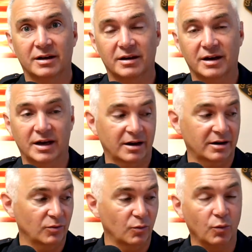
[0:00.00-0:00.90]

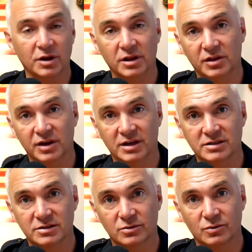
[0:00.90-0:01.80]
And one of the
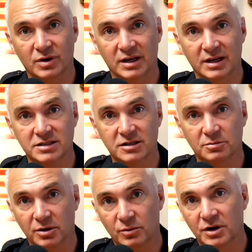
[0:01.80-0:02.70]
things, when it gets to the
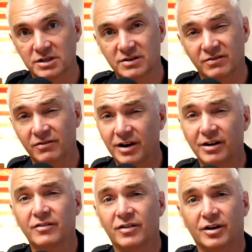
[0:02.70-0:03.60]
point where it's
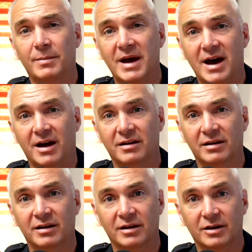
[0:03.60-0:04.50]
very, very bad,
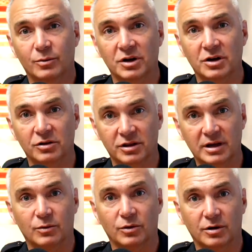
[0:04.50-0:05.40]
we know that
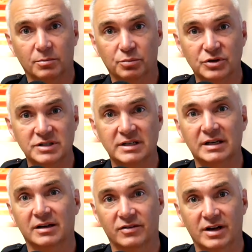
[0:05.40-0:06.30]
there were
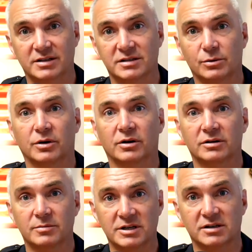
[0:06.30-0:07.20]
preceding events. There were
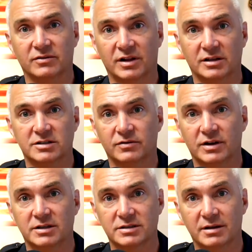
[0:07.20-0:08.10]
domestic violence
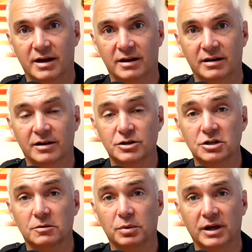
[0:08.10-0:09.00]
events that
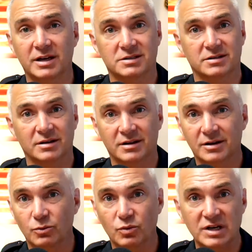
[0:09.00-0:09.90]
took place
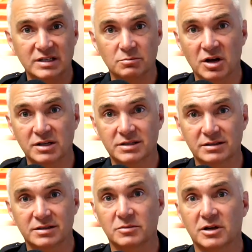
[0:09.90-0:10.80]
weeks, months, and
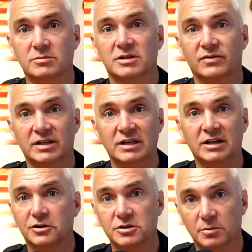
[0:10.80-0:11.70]
sometimes even
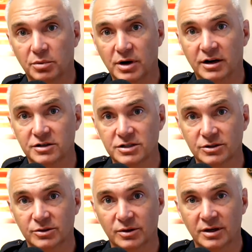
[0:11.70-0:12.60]
years prior
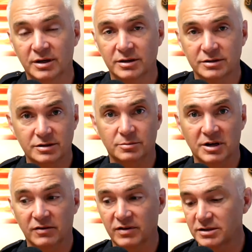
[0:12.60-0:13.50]
to the big
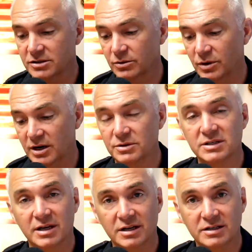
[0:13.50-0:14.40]
event. So what I would
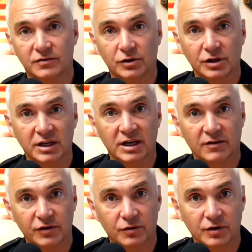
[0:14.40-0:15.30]
say is, if you're looking out
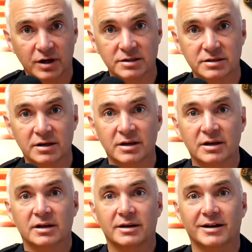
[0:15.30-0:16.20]
for your friends,
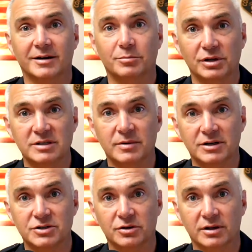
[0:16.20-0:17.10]
please make
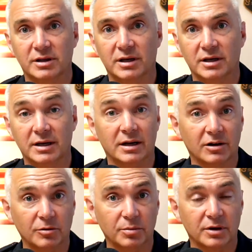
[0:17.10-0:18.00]
sure that they get
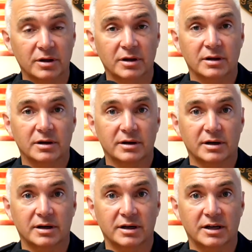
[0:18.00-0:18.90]
help.
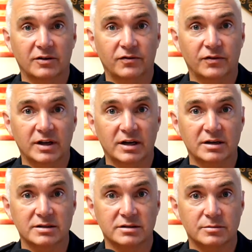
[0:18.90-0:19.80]
If it
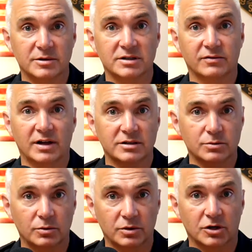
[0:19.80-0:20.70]
is domestic violence,
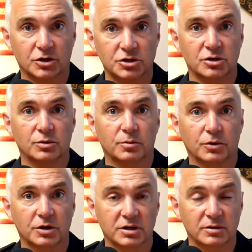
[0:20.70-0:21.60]
we would encourage you to
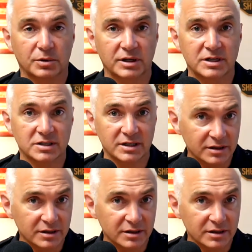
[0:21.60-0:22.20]
report it to the police.